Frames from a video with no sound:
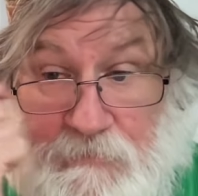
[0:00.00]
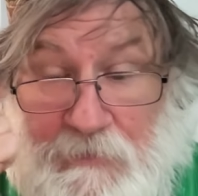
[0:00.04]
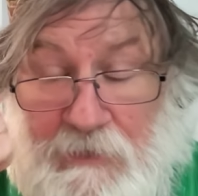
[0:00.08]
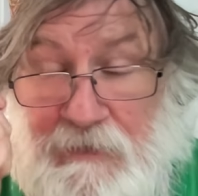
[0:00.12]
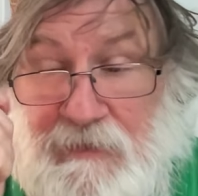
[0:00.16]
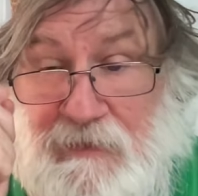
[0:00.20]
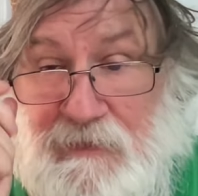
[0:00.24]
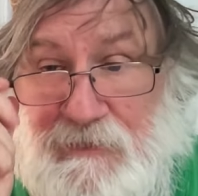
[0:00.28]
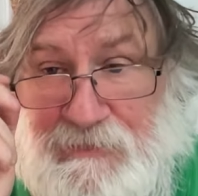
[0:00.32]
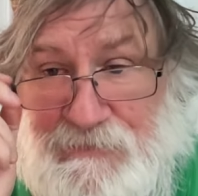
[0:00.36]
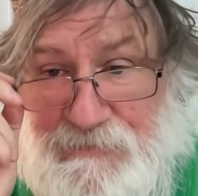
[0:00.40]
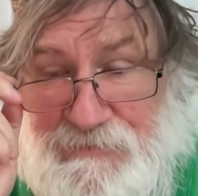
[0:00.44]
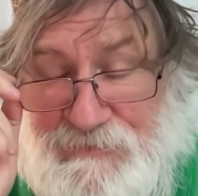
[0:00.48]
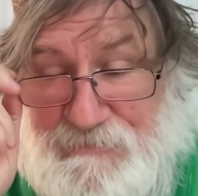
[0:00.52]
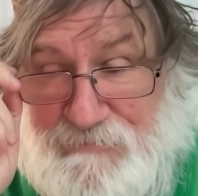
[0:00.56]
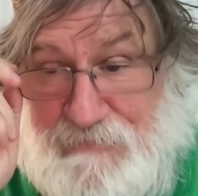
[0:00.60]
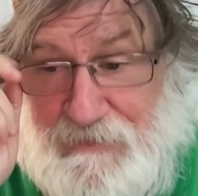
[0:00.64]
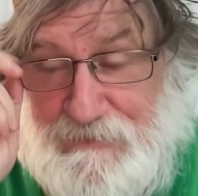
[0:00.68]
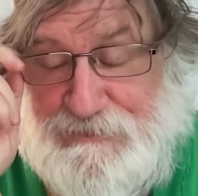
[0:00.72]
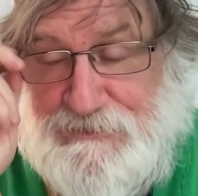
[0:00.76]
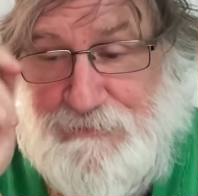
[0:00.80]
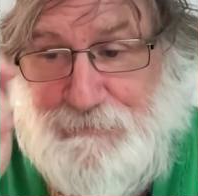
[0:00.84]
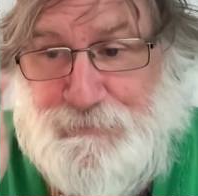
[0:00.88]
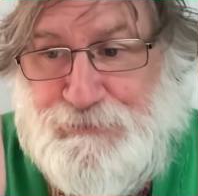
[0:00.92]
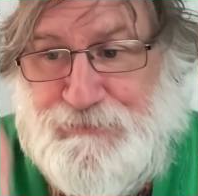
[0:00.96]
that have
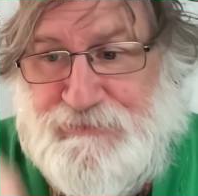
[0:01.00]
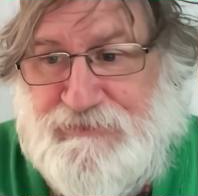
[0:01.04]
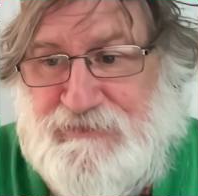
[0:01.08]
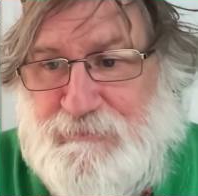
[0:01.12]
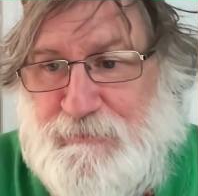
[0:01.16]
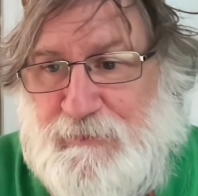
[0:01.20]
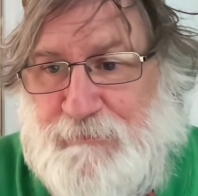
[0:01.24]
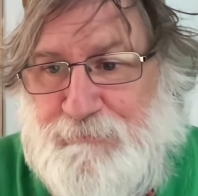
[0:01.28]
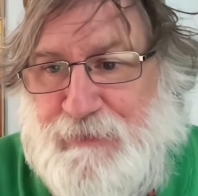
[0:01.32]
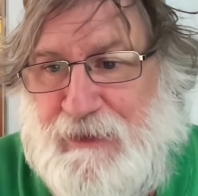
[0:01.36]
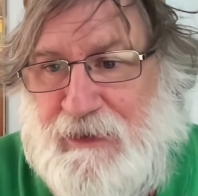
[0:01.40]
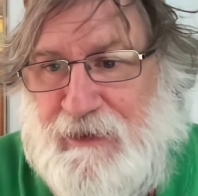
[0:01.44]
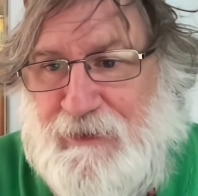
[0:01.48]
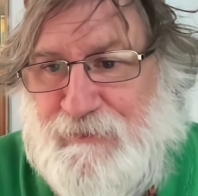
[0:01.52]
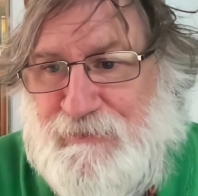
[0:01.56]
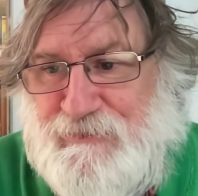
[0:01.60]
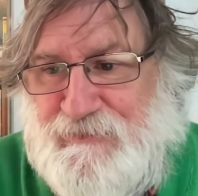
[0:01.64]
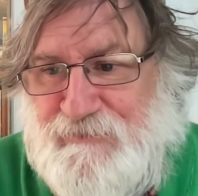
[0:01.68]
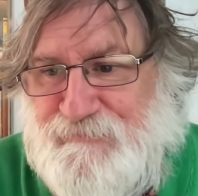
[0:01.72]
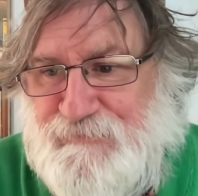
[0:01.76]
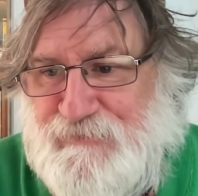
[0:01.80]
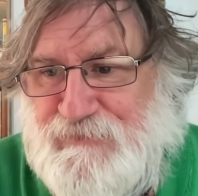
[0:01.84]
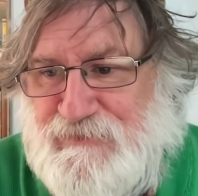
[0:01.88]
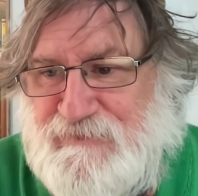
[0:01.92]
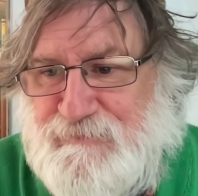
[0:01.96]
actually put him in power in
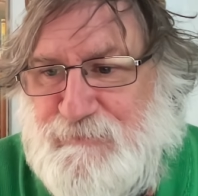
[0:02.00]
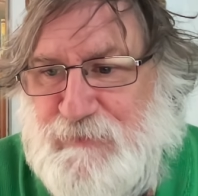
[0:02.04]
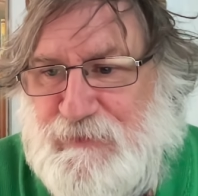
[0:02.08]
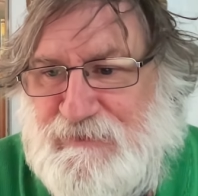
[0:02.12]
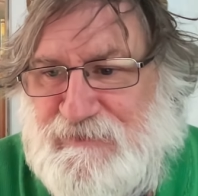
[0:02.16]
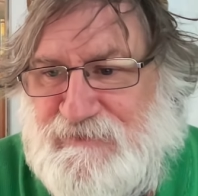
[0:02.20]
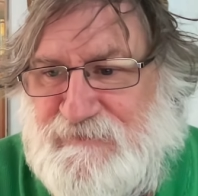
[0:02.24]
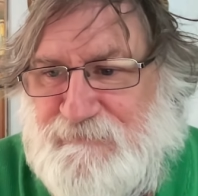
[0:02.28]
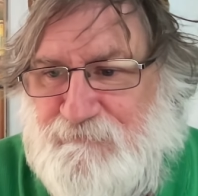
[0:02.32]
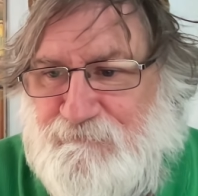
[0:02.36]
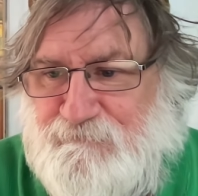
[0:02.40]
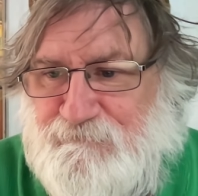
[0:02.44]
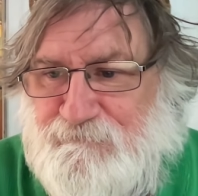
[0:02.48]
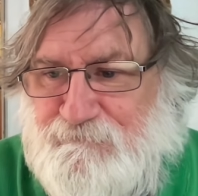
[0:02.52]
the first place.